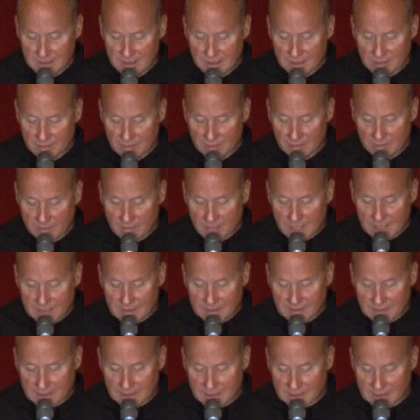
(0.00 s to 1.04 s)
it
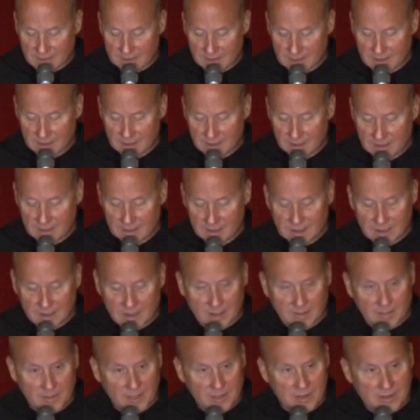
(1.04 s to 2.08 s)
reminds us
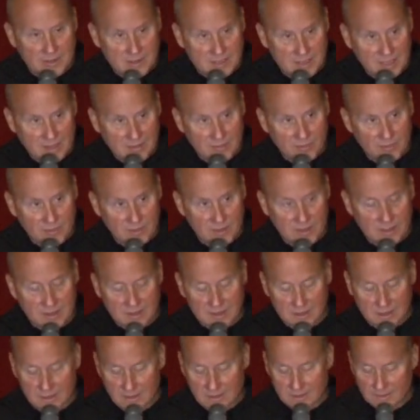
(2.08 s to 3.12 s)
about our
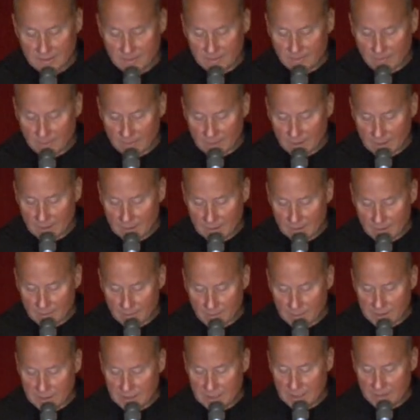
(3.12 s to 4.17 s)
sinfulness,
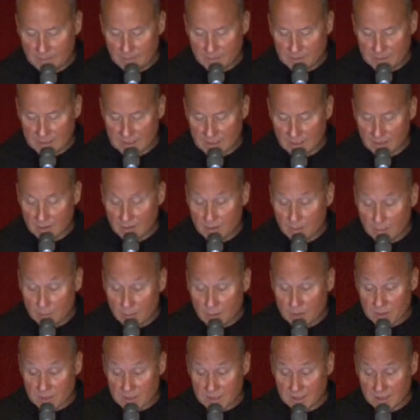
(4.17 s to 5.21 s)
but deeper still, the
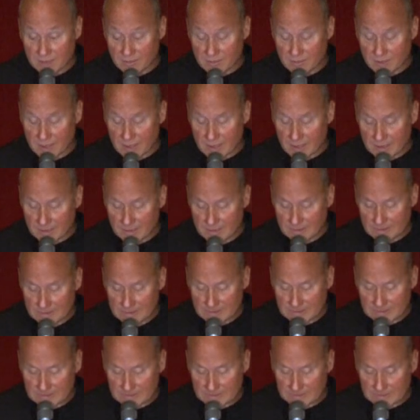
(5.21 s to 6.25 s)
mercy of God
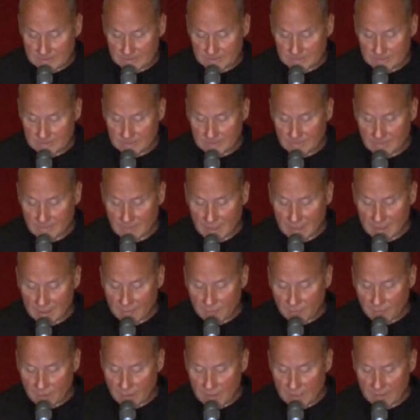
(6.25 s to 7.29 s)
and the
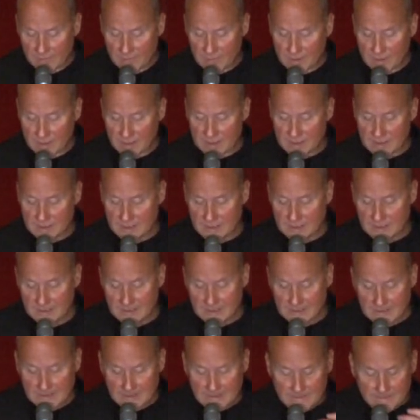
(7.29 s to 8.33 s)
forgiveness.
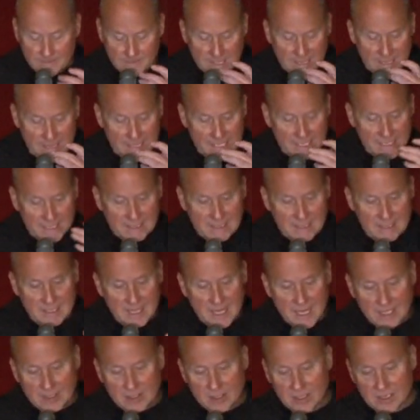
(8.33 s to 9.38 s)
And that it's
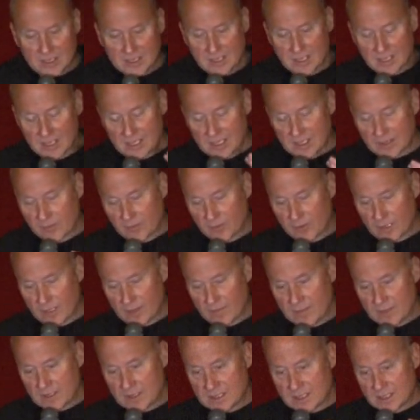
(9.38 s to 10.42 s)
not just that this
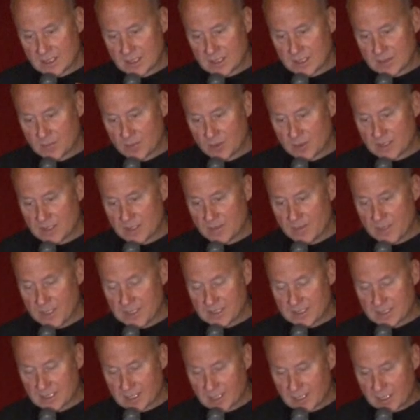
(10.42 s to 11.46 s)
forgiveness and this mercy, but
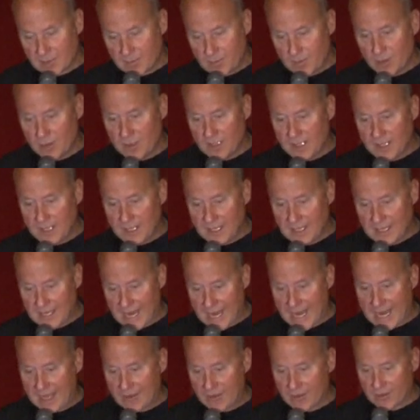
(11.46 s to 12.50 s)
it's the community
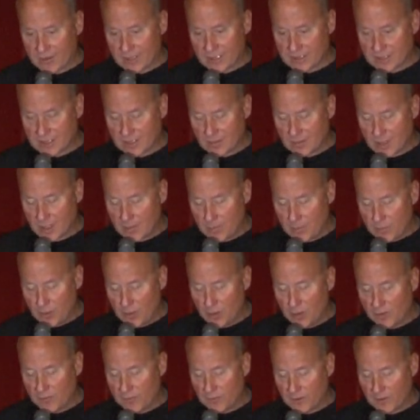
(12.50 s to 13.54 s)
gathered. There's something
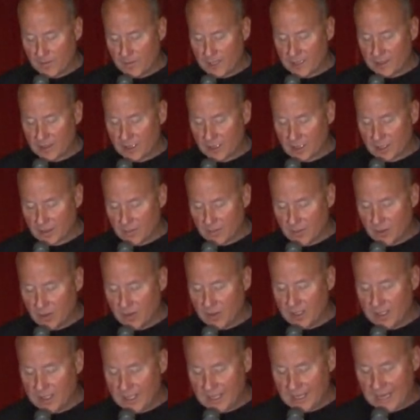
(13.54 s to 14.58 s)
beautiful about the
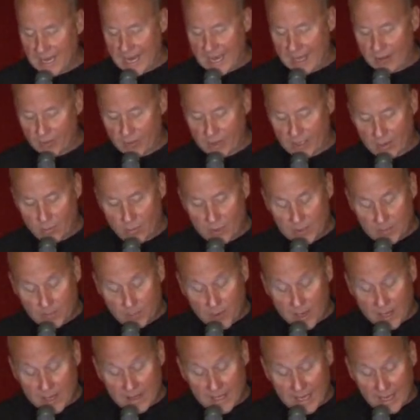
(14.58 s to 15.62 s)
community gathering. And we
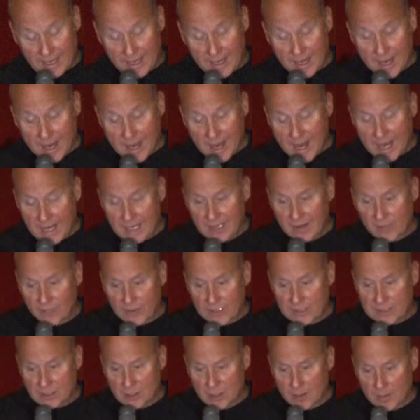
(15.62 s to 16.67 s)
pray that. I
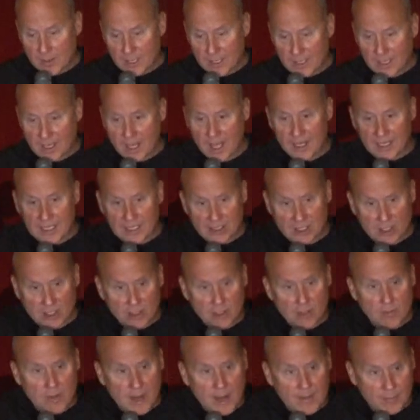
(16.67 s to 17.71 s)
confess to Almighty God and to
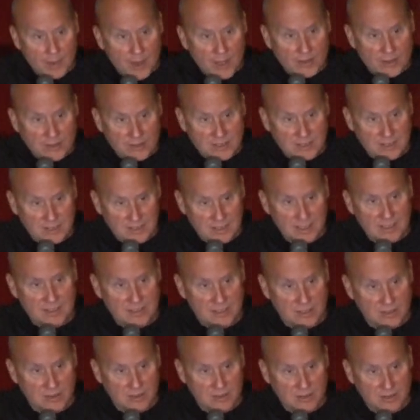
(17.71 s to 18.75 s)
you, my brothers and
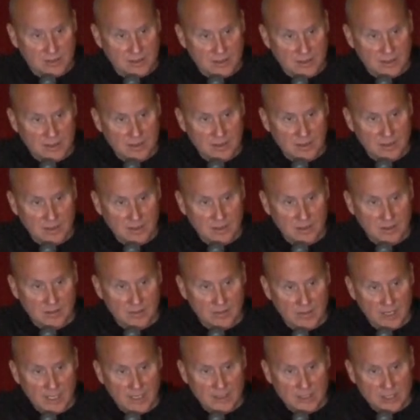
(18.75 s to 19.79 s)
sisters,
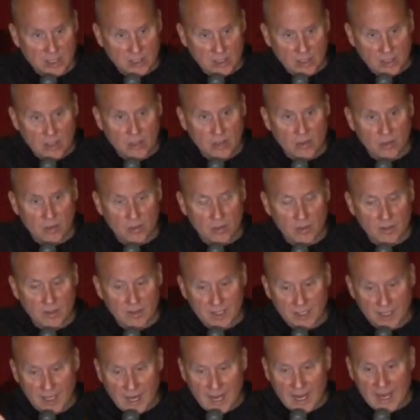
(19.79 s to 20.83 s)
right? To you
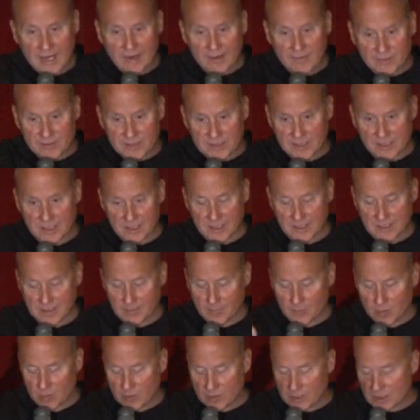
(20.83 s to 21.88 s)
that I have sinned.
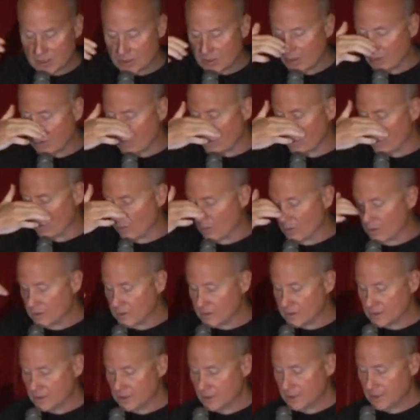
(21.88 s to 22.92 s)
We just go through the
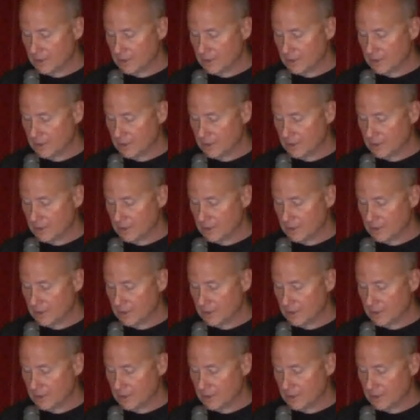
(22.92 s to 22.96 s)
words.